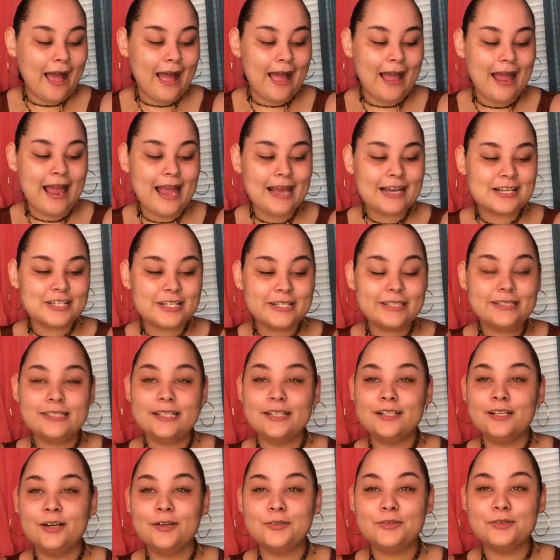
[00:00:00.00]
I actually
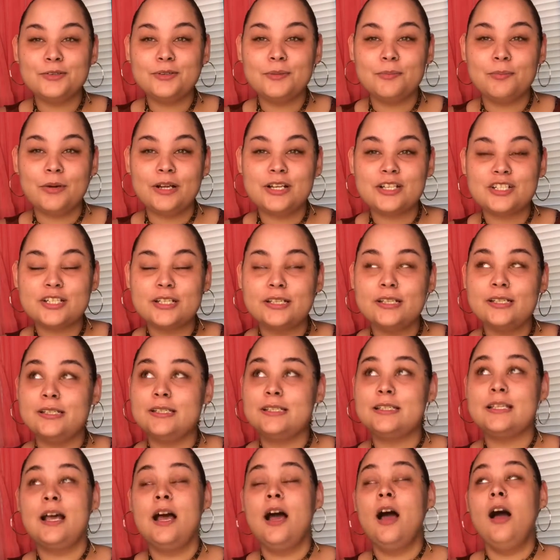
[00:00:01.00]
did go through the
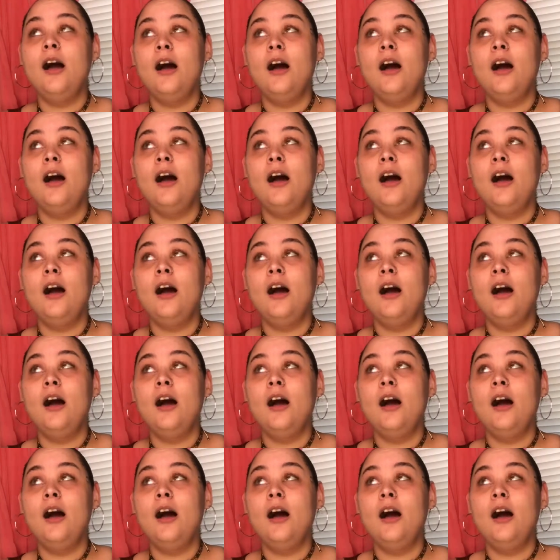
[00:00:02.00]
brushes